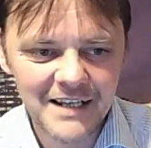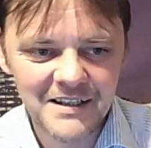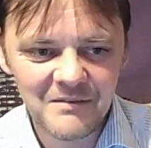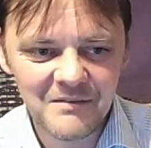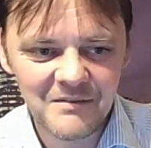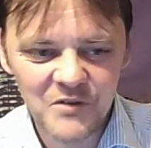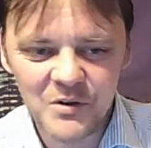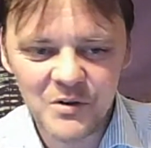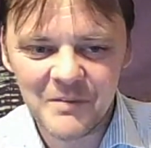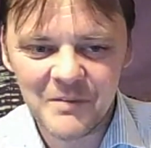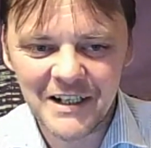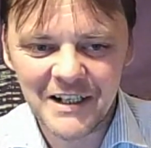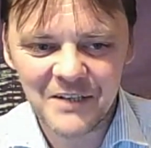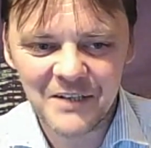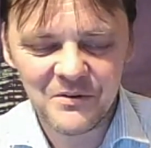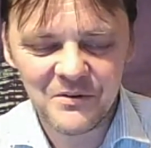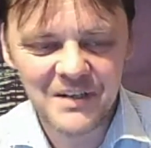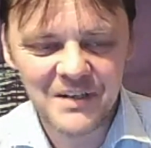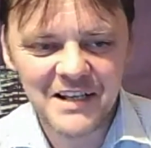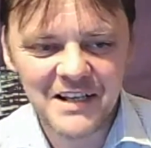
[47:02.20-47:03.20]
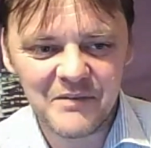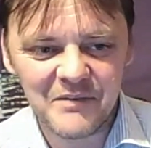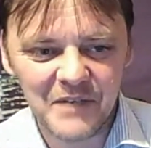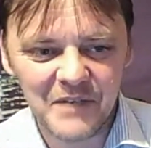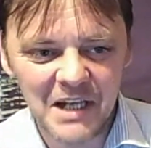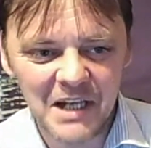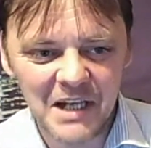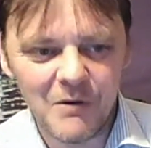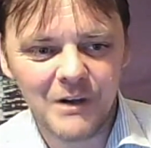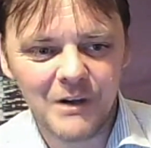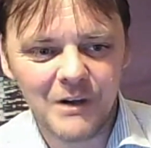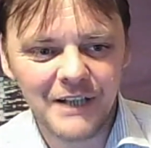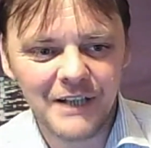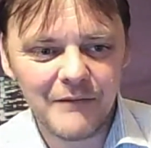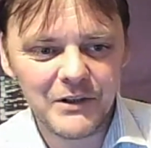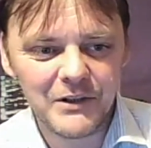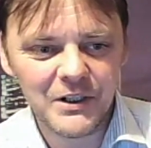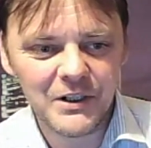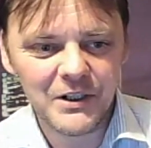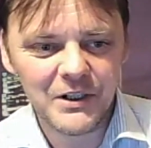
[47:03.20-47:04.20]
Stormy Daniels. There's a video I'll never
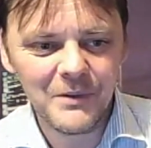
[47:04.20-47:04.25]
do.